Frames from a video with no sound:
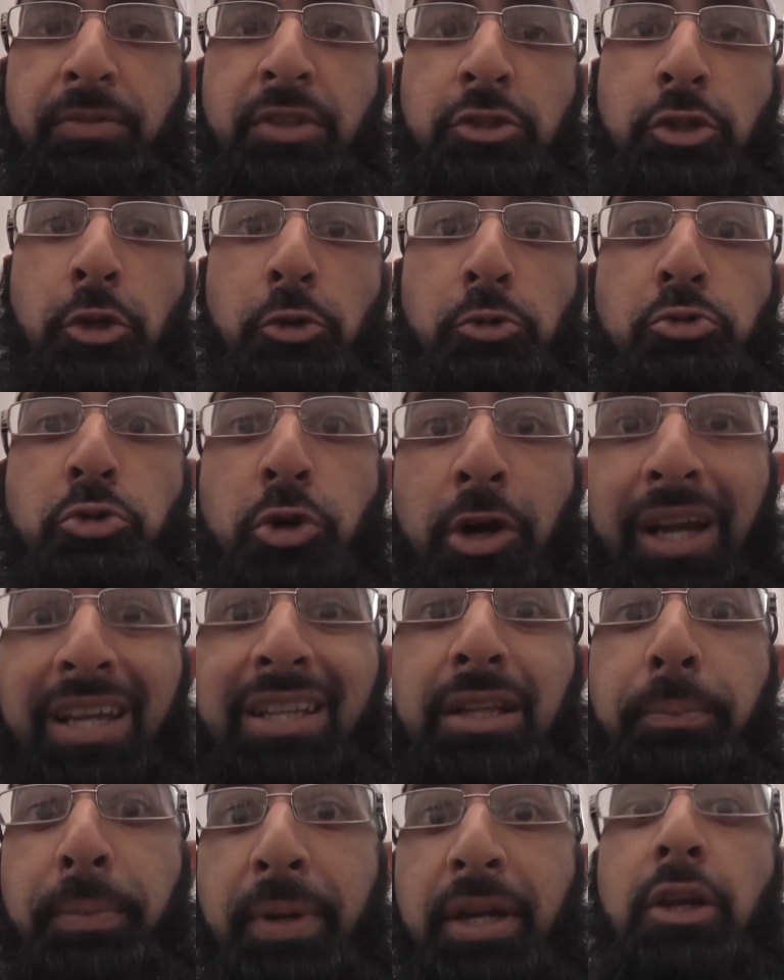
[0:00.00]
So right
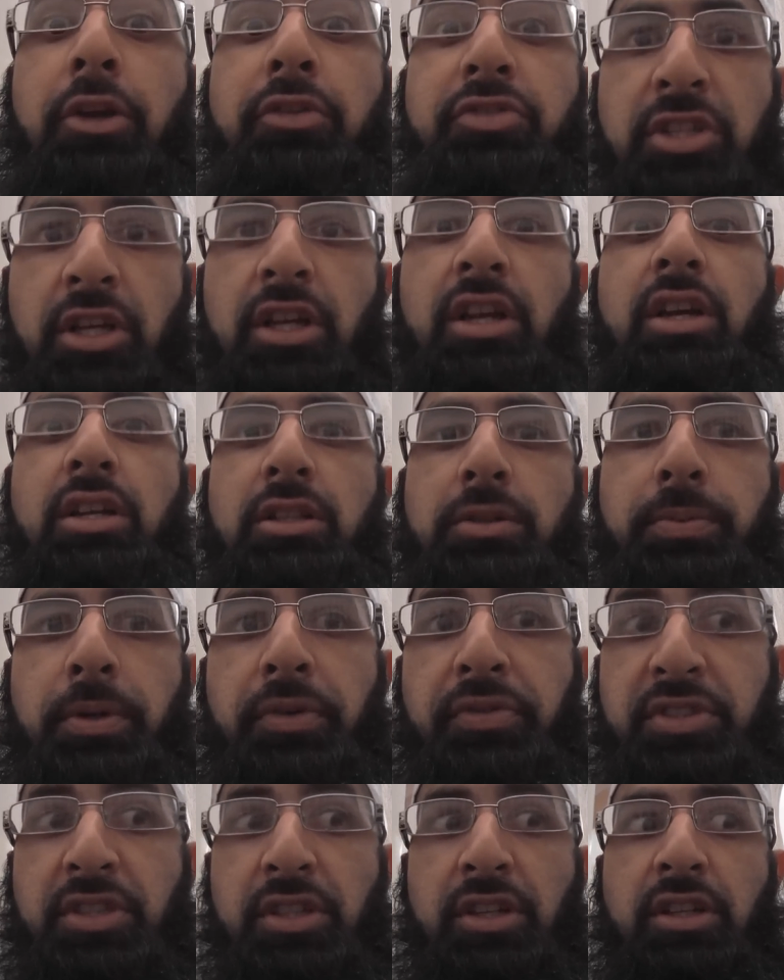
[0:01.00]
in the middle of Salah, the
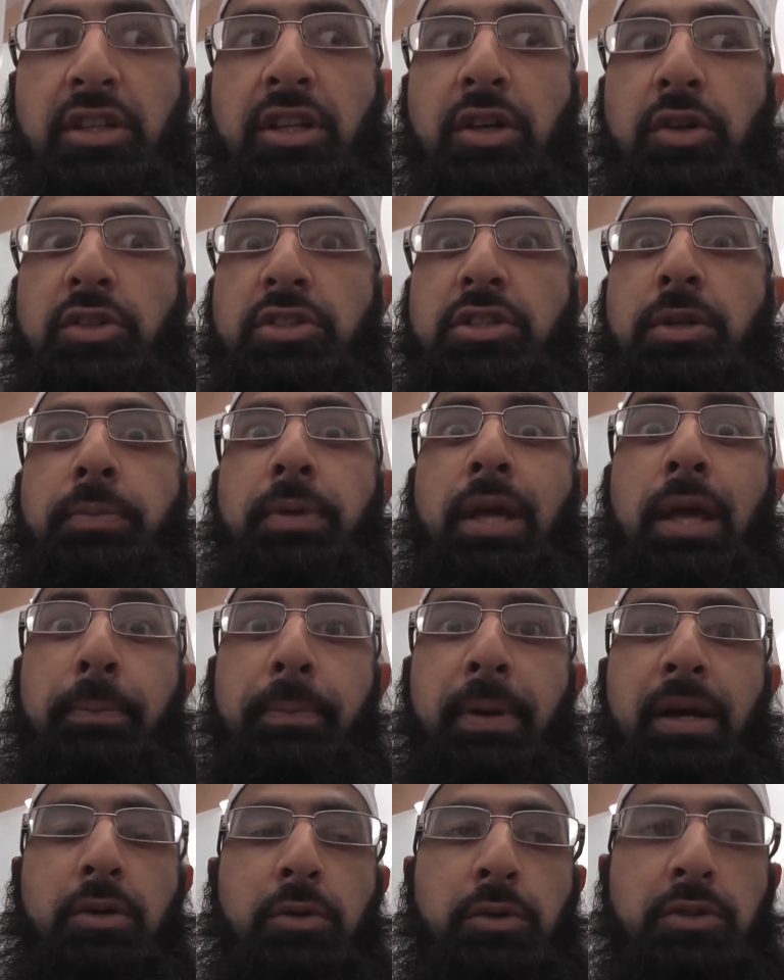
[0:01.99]
Prophet sallallahu alaihi wasallam
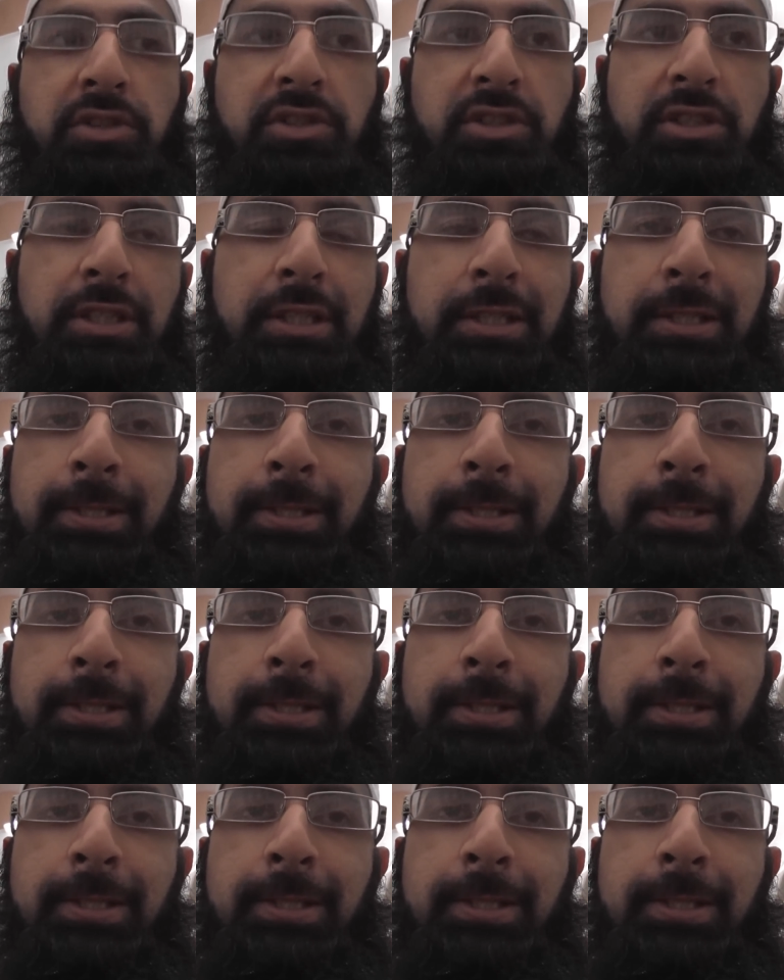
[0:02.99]
came backwards